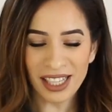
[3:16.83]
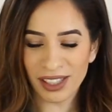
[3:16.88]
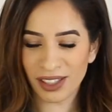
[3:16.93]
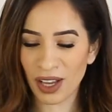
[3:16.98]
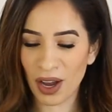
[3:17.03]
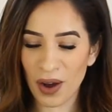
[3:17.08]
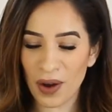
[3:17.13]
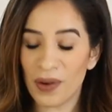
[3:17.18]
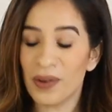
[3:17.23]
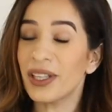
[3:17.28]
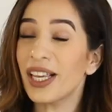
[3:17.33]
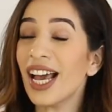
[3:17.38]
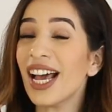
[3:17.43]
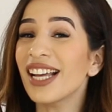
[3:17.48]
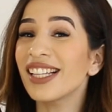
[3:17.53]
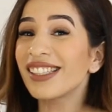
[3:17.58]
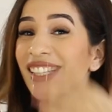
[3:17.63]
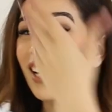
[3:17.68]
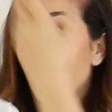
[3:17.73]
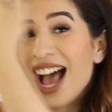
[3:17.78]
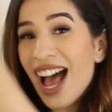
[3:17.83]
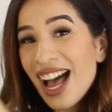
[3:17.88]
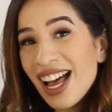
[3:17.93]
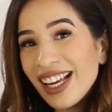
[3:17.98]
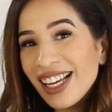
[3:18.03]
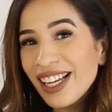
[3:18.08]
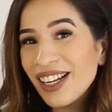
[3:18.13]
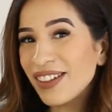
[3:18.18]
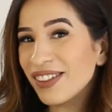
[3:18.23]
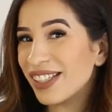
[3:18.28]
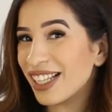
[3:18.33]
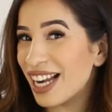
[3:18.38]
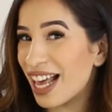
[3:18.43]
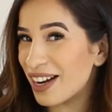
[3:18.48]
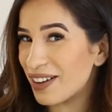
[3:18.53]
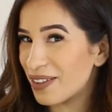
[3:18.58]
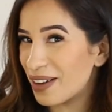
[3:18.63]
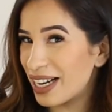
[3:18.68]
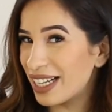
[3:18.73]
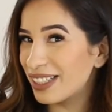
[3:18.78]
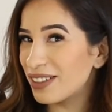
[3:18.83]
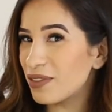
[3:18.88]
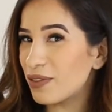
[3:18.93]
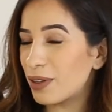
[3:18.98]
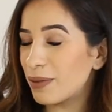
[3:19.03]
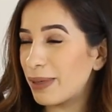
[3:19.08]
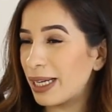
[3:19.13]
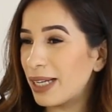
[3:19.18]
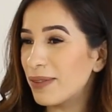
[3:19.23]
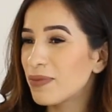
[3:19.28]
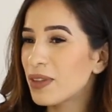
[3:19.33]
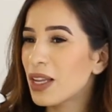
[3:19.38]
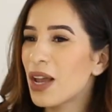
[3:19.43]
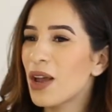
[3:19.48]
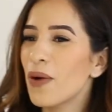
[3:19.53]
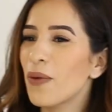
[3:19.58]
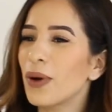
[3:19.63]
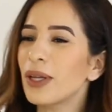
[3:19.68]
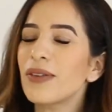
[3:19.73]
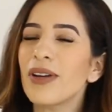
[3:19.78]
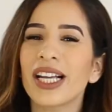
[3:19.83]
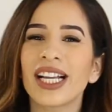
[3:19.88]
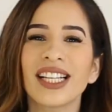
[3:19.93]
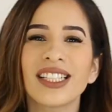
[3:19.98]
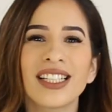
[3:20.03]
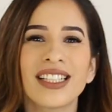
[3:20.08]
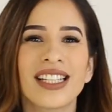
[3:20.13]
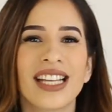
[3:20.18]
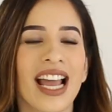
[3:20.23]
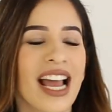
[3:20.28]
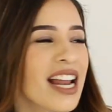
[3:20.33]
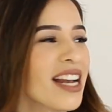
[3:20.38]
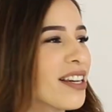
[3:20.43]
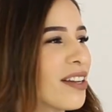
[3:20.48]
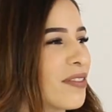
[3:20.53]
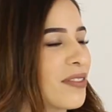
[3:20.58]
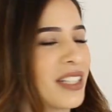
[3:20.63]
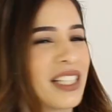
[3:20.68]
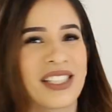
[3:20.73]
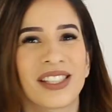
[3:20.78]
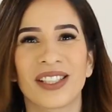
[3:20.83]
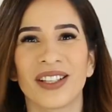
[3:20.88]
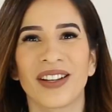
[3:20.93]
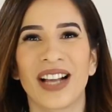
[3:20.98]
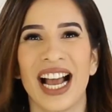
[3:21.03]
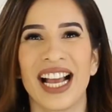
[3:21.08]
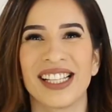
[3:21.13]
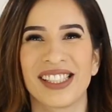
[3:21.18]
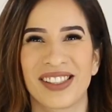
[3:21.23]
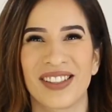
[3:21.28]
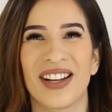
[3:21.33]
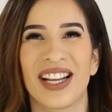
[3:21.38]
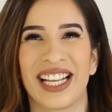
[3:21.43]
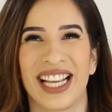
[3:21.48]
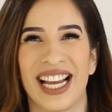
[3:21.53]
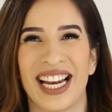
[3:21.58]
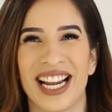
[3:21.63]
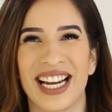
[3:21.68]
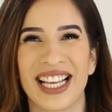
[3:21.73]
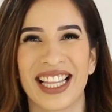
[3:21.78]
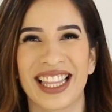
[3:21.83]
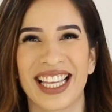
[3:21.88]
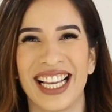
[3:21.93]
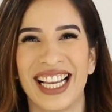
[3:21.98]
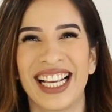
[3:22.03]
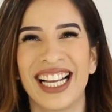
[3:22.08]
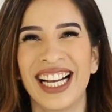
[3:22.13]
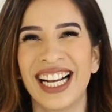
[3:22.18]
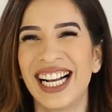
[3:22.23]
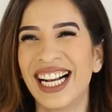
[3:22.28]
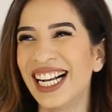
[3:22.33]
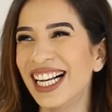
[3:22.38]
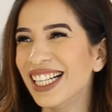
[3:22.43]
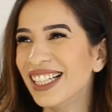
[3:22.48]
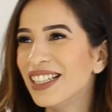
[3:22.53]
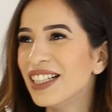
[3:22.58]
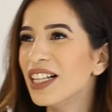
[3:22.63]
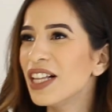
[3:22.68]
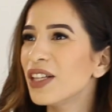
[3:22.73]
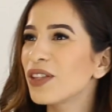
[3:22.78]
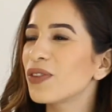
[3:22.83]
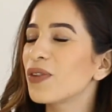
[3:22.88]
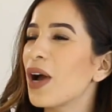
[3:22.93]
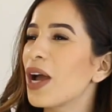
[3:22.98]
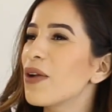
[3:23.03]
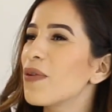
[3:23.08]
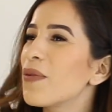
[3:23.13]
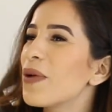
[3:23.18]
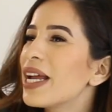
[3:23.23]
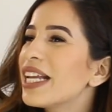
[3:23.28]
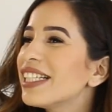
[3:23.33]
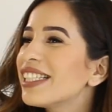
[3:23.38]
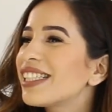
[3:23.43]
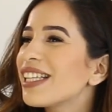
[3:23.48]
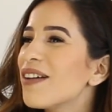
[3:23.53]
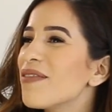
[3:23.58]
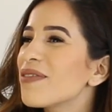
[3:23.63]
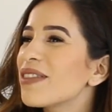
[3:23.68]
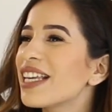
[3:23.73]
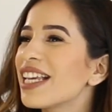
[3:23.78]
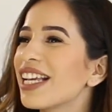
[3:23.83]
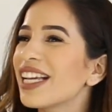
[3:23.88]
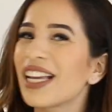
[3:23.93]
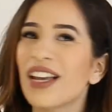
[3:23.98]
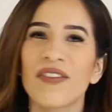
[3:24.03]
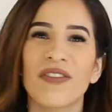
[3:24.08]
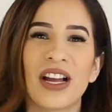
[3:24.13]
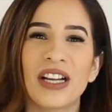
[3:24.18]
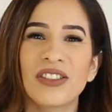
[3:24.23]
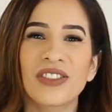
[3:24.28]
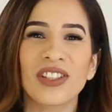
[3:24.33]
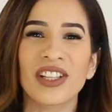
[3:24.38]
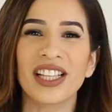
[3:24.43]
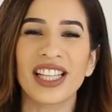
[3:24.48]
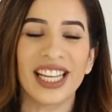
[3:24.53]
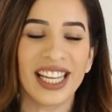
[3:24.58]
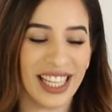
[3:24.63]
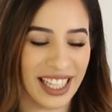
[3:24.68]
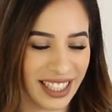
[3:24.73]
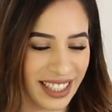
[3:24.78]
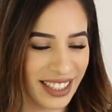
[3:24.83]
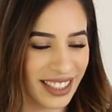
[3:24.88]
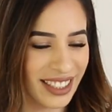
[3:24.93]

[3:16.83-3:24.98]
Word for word: So yeah, ta-da! Here's another one for me. What do I get at the end of this, you guys? Do I get anything? Do I win something eventually?